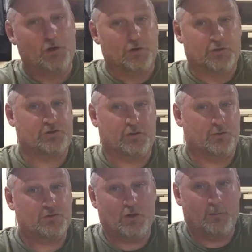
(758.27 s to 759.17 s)
your
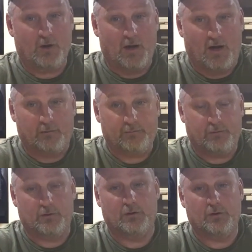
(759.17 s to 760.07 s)
zero is going to be off.
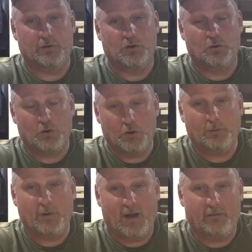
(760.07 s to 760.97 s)
You
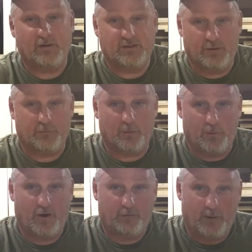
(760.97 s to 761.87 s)
could have a different
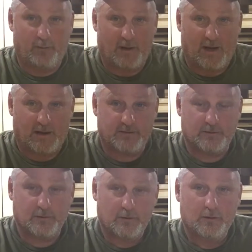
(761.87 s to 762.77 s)
point of impact
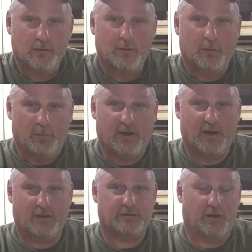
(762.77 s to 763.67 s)

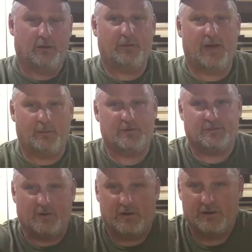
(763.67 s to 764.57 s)
because of the
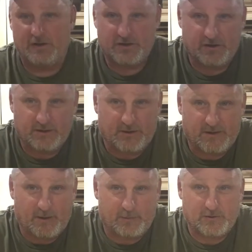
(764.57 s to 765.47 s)
atmospheric conditions and the
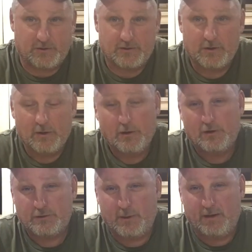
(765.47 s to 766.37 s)
temperatures.
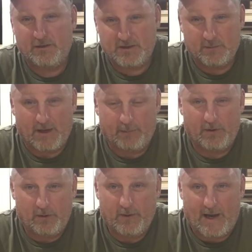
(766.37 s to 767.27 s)
So we give you some time
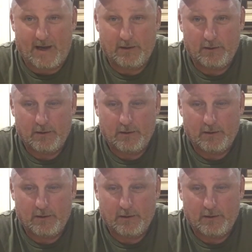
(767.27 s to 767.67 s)
to do that.